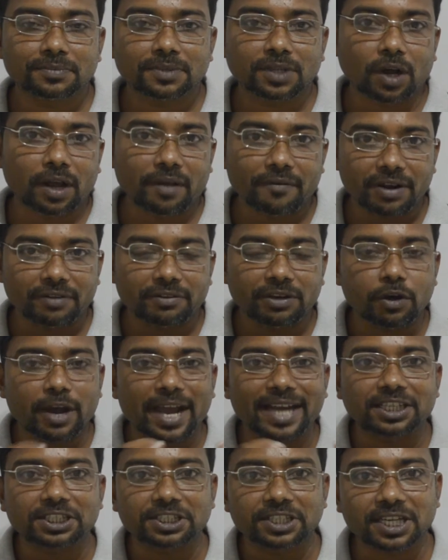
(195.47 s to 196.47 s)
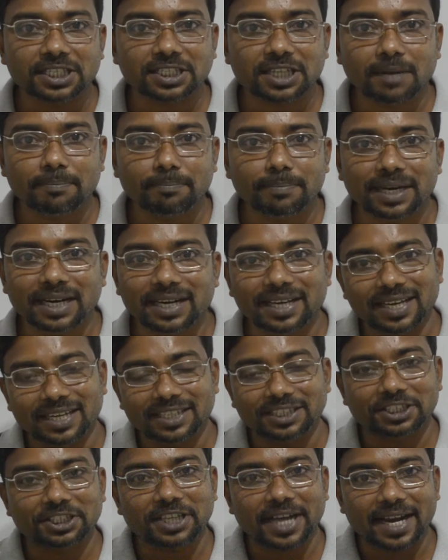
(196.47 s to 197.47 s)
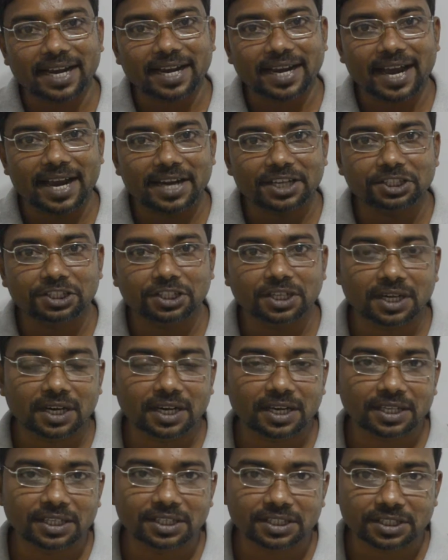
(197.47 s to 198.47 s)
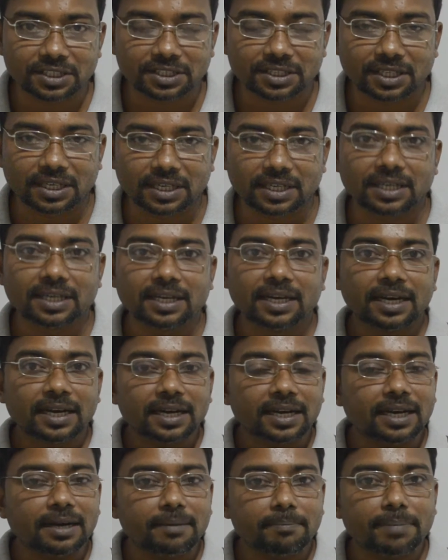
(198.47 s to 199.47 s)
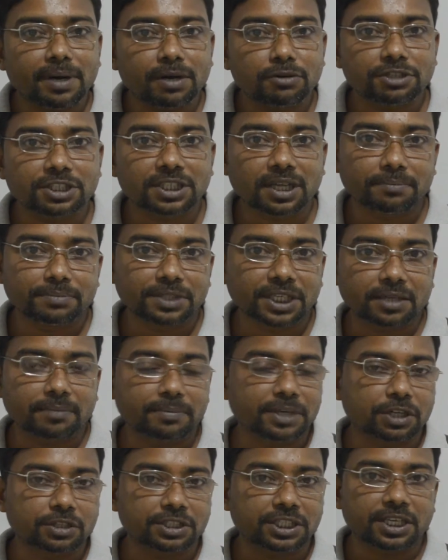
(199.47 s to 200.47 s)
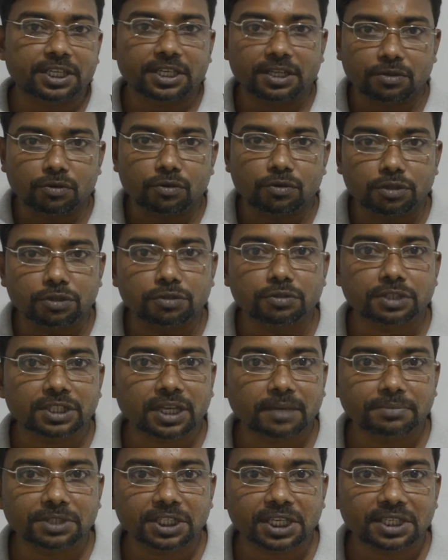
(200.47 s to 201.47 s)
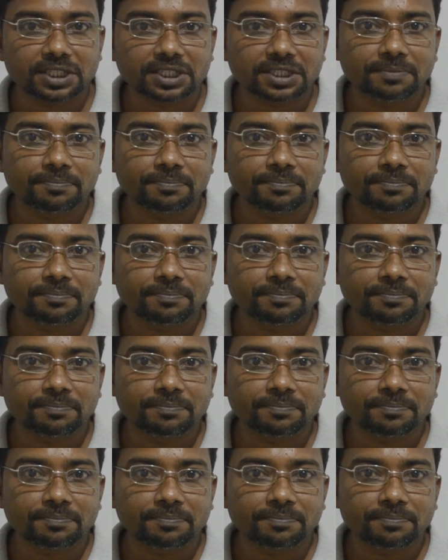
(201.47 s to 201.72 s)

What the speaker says: Okay, when we look at this example here, Jack and Jill is the compound subject because it includes two subjects.